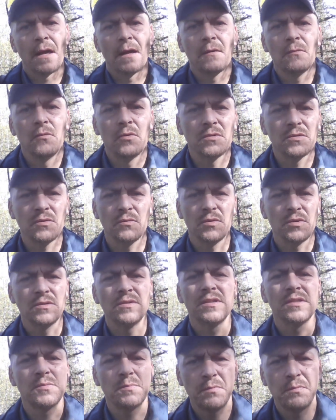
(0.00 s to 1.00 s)
We'll, we'll
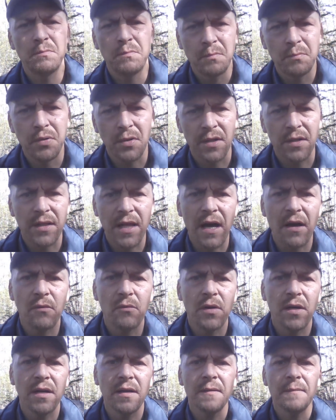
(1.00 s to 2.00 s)
just put it that
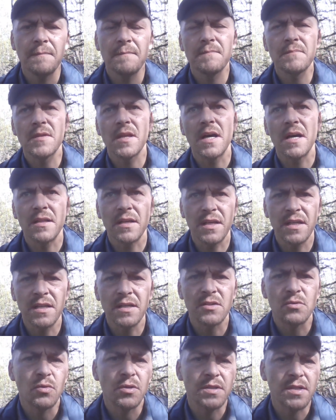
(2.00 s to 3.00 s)
way. And the
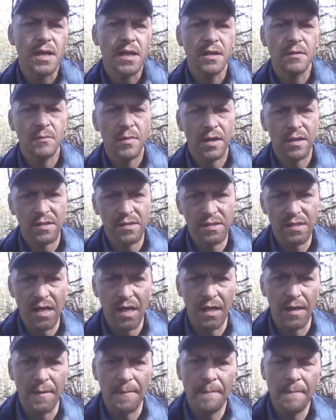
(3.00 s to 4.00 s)
kids were taken by the
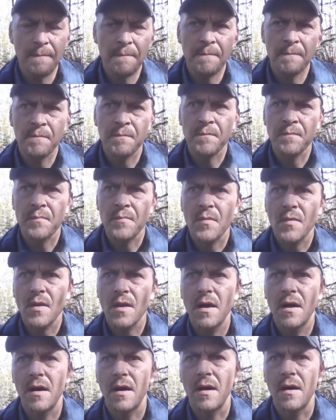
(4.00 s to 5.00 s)
state.
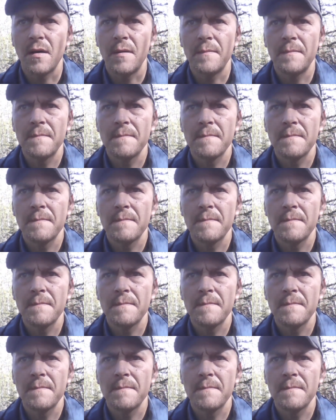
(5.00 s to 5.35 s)
Um,